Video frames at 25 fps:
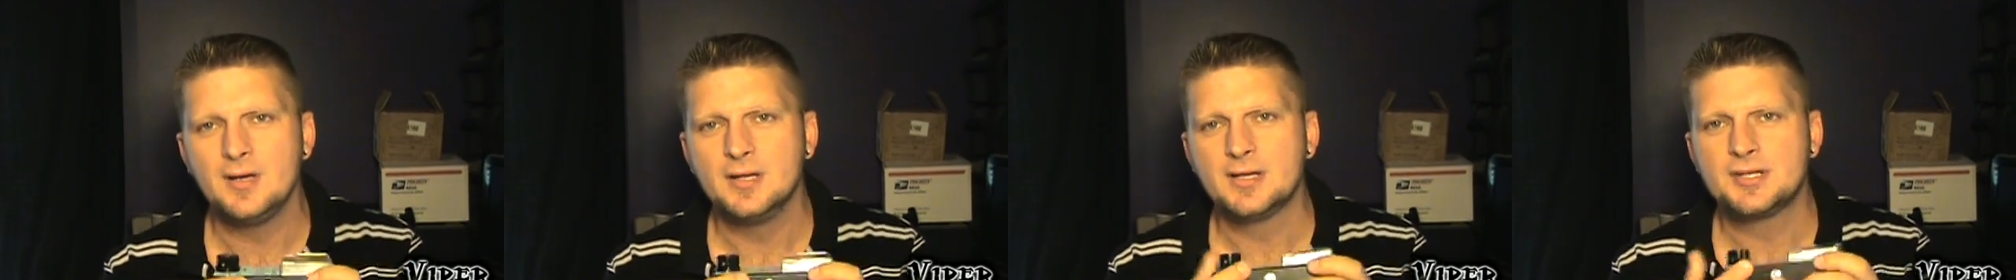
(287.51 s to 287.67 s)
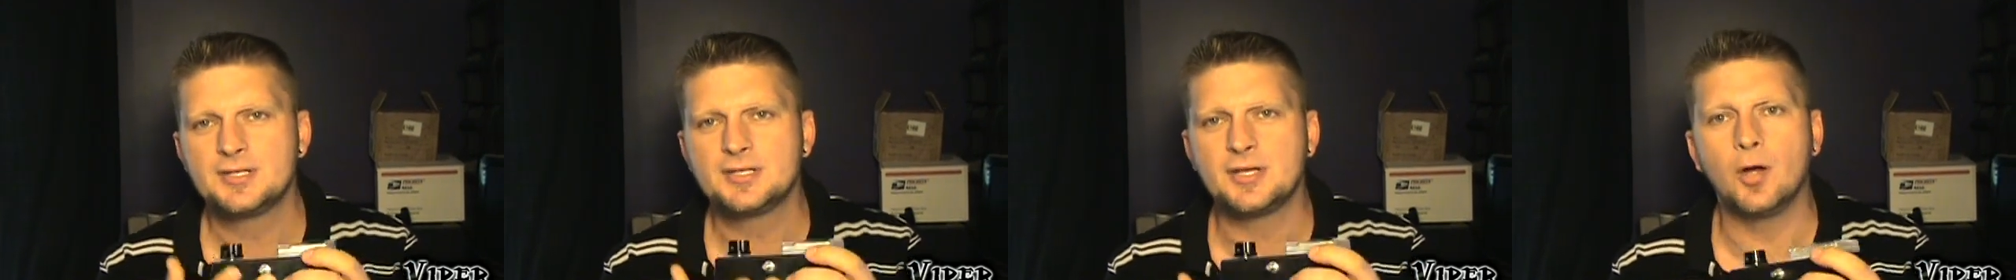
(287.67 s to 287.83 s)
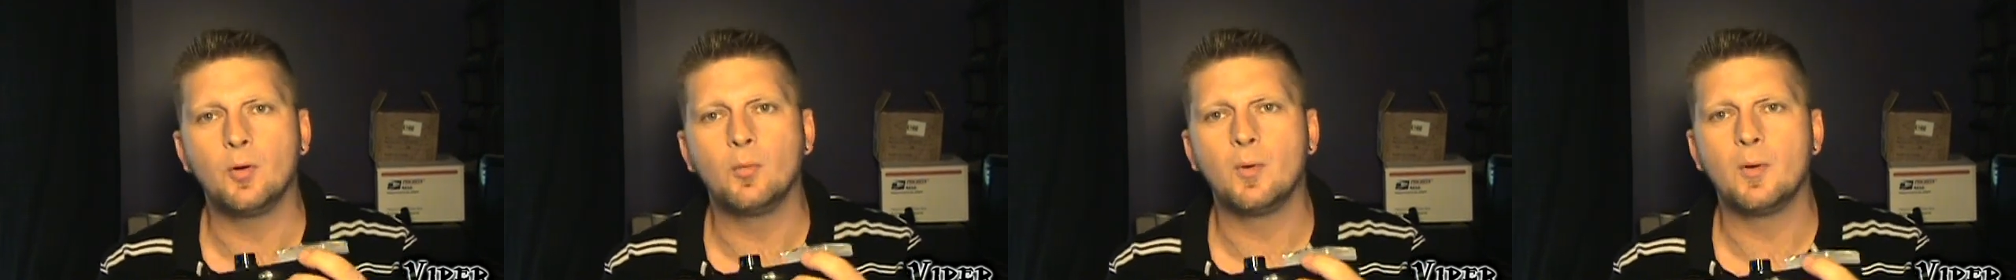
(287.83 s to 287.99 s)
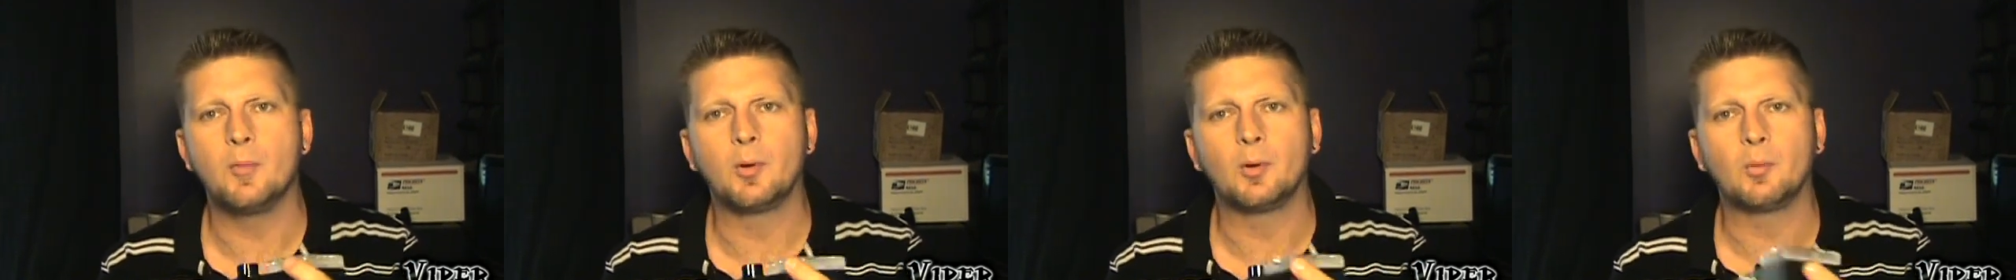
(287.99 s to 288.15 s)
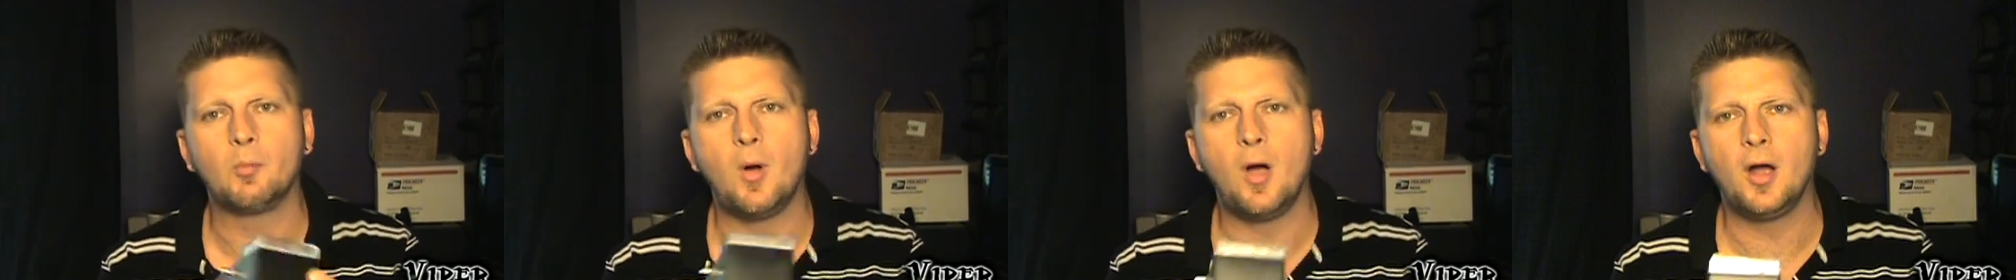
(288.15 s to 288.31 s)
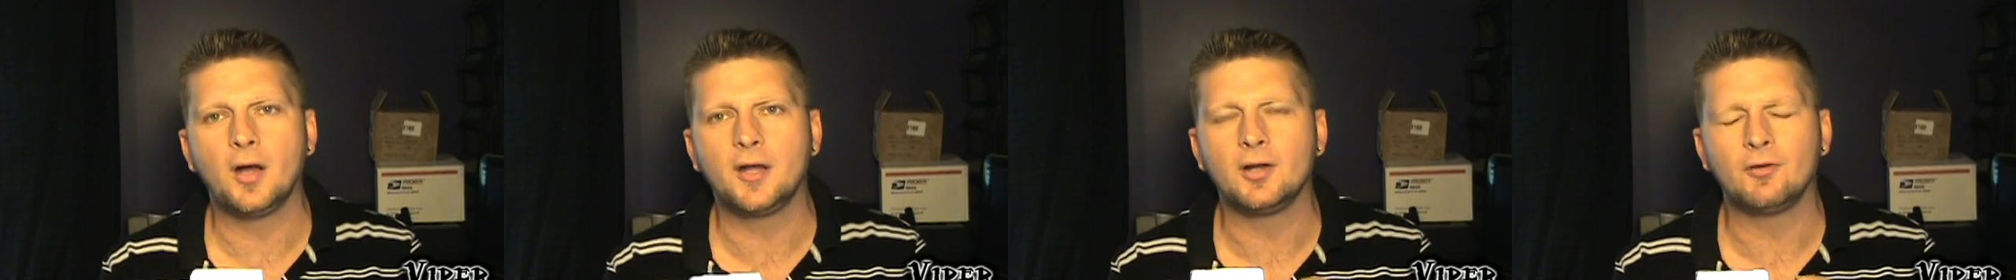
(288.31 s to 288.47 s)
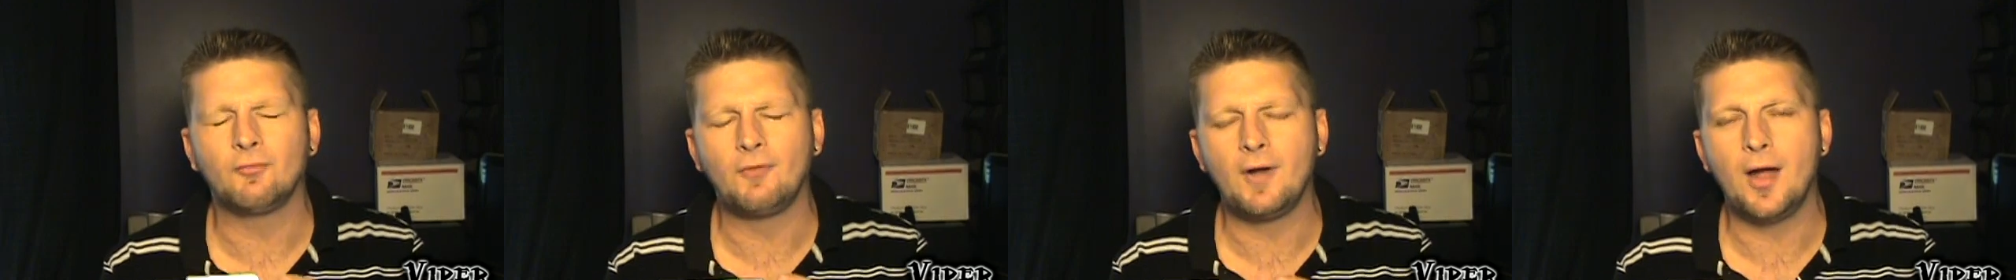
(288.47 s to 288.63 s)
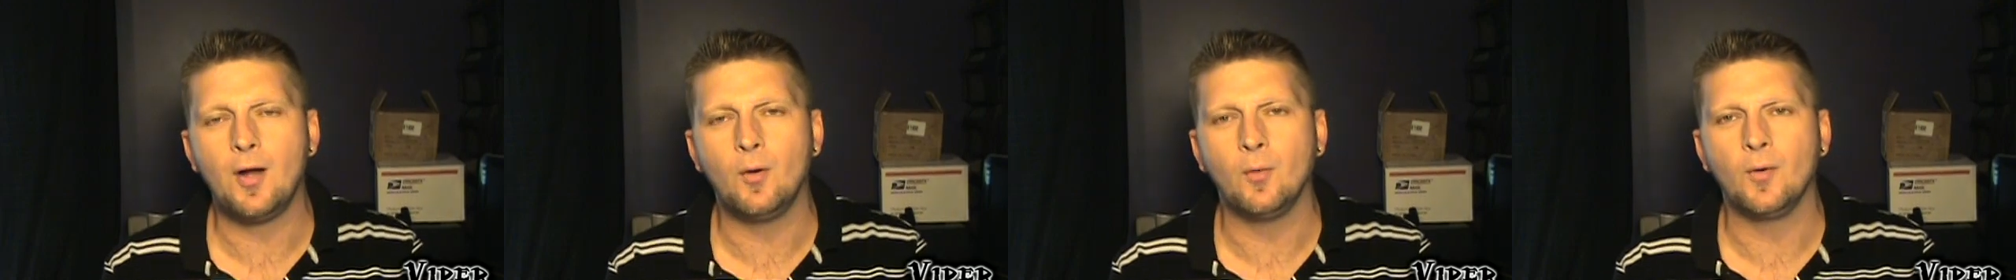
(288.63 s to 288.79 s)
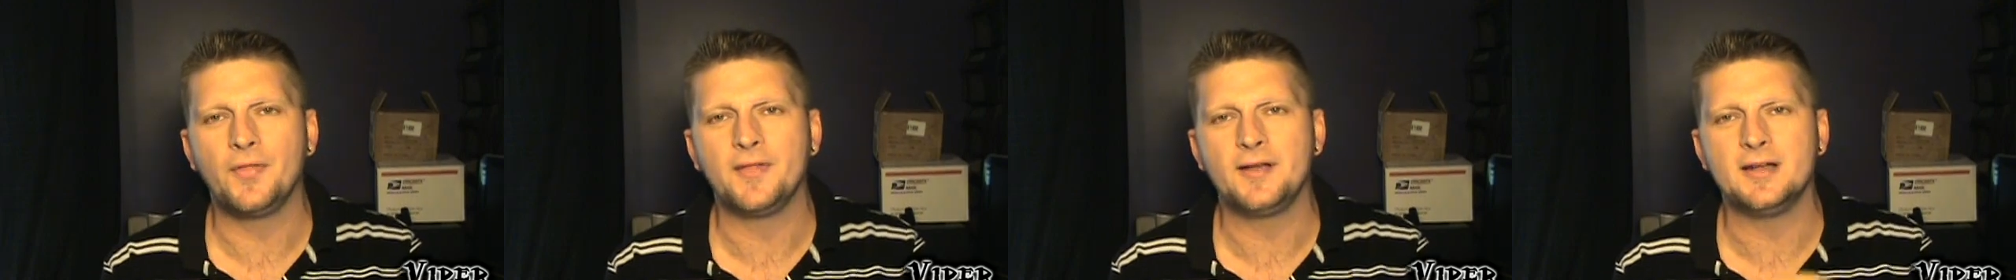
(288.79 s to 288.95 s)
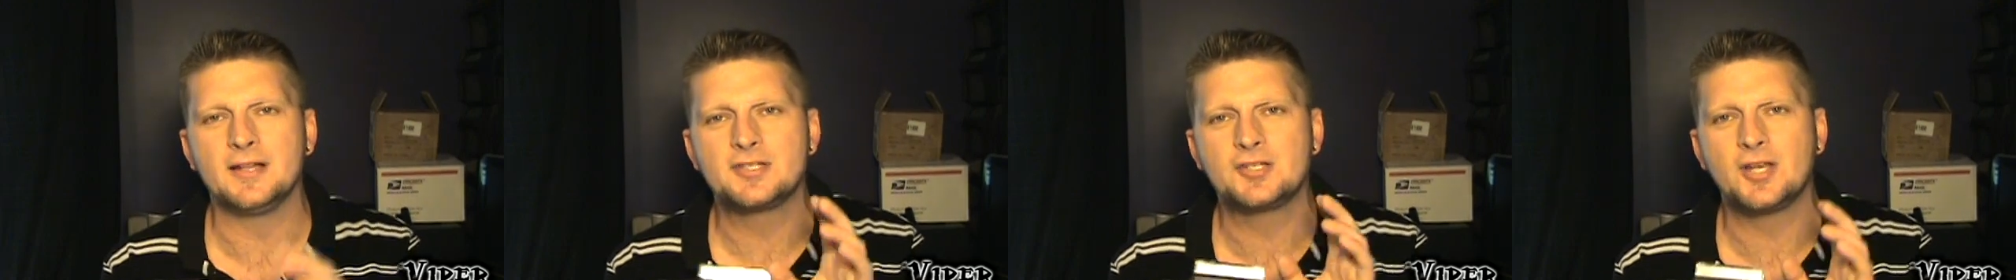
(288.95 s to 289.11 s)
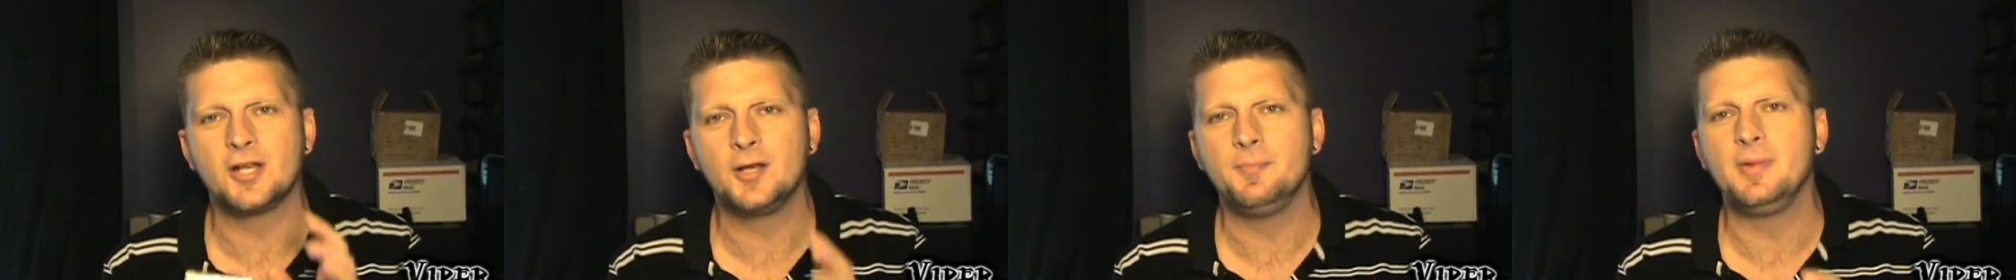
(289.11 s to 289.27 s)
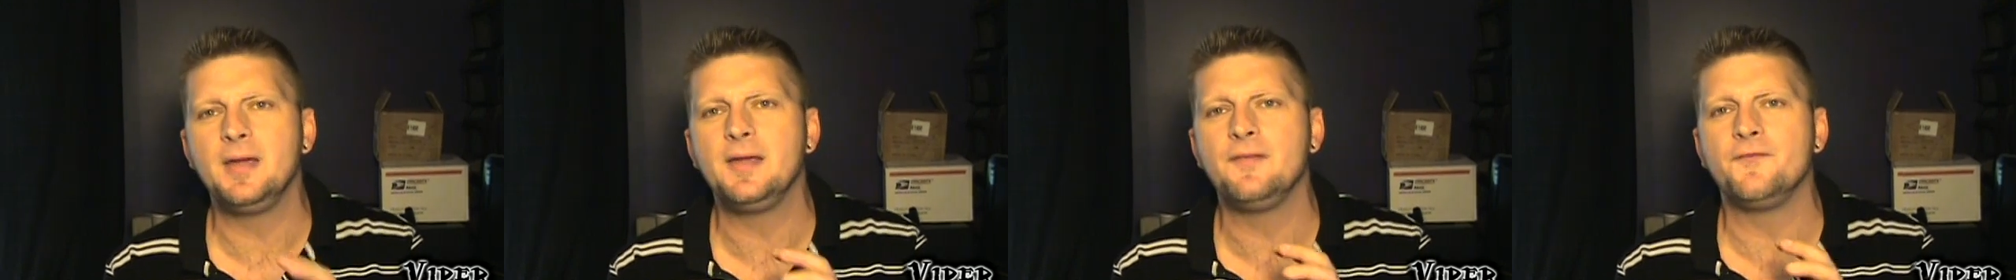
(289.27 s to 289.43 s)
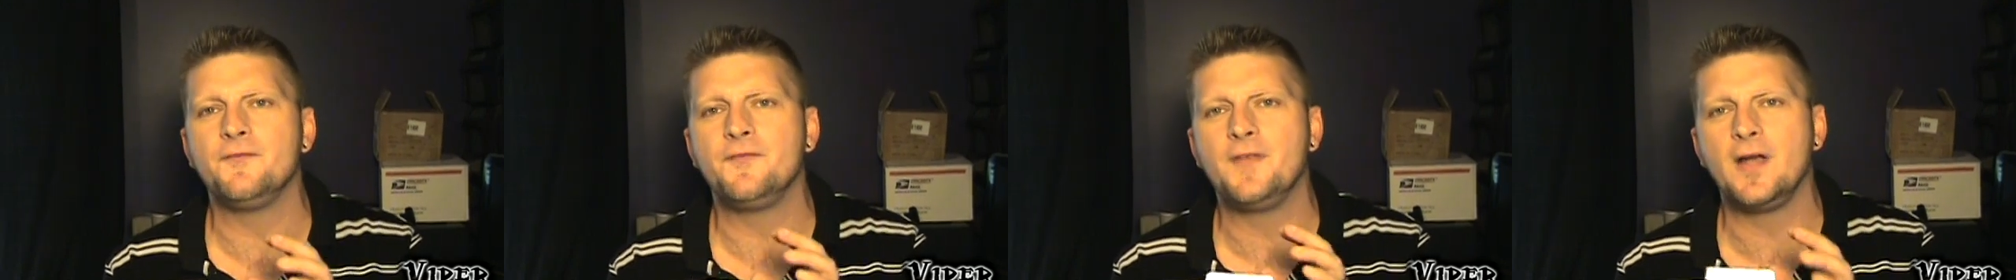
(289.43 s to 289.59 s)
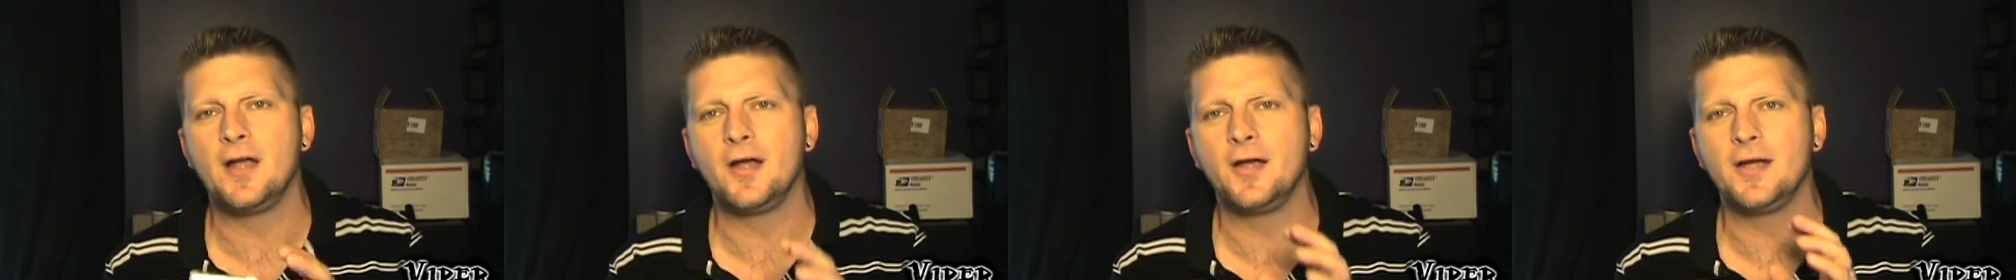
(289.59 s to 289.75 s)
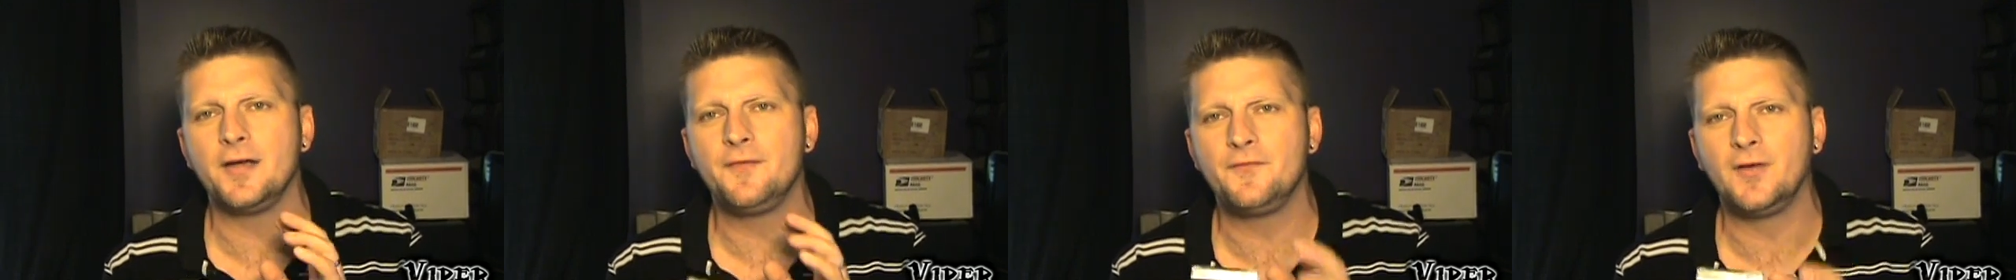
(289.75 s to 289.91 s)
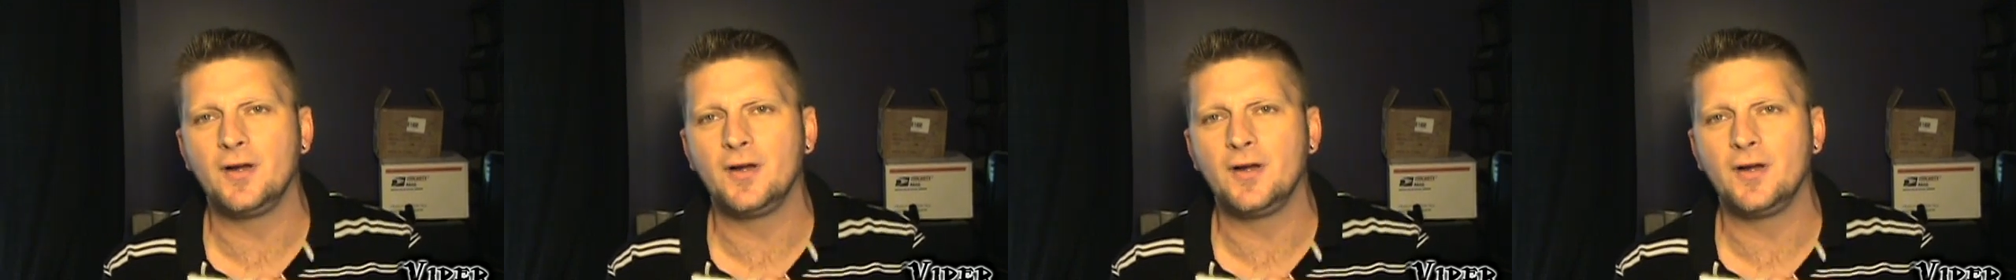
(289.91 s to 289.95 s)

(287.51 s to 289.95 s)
So when we're walking around with it, it's going to be very,